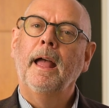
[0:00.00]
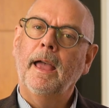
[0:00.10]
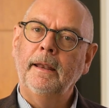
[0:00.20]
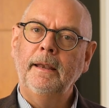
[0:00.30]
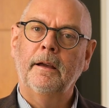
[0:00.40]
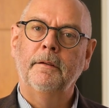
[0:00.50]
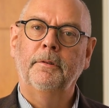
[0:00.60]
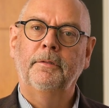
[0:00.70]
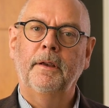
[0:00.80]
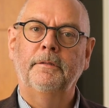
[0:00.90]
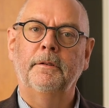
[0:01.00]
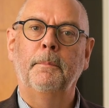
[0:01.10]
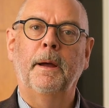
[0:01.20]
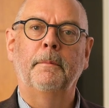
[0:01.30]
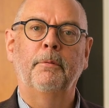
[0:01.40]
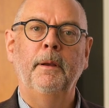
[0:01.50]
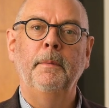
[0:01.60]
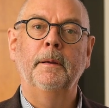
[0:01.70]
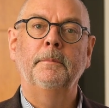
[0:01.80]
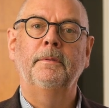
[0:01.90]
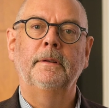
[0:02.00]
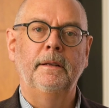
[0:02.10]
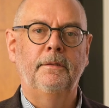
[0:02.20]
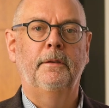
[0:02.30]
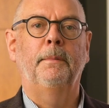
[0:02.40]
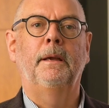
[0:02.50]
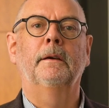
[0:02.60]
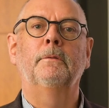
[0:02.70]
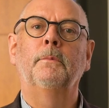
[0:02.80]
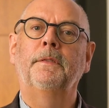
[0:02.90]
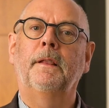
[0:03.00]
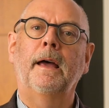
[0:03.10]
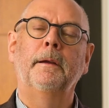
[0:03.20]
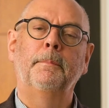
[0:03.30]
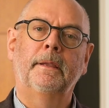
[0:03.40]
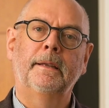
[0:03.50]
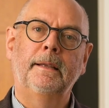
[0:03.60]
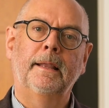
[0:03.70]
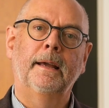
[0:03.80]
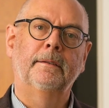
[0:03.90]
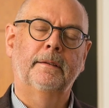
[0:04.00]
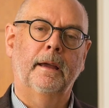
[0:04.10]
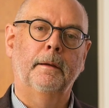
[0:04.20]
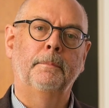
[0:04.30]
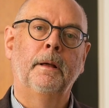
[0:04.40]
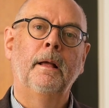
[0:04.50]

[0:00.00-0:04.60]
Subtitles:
Any conversation about premiums needs to begin with the liability landscape.